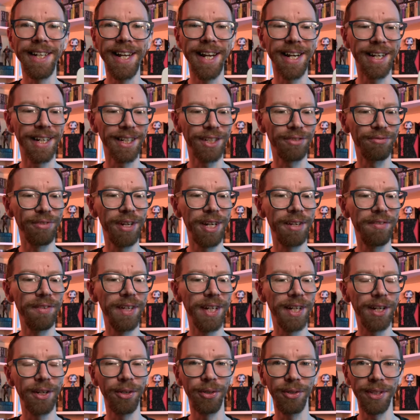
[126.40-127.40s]
there. That's really,
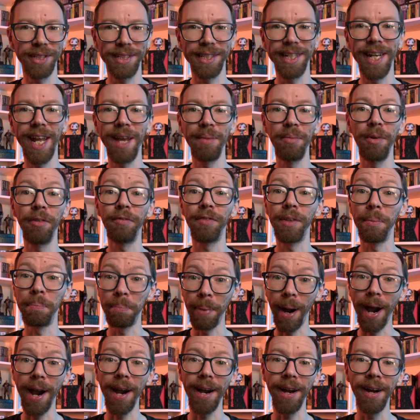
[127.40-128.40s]
really cool. It's the name of the
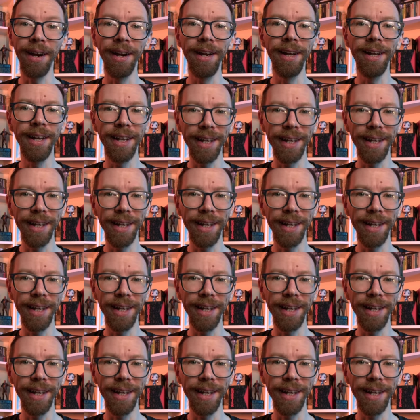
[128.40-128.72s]
bar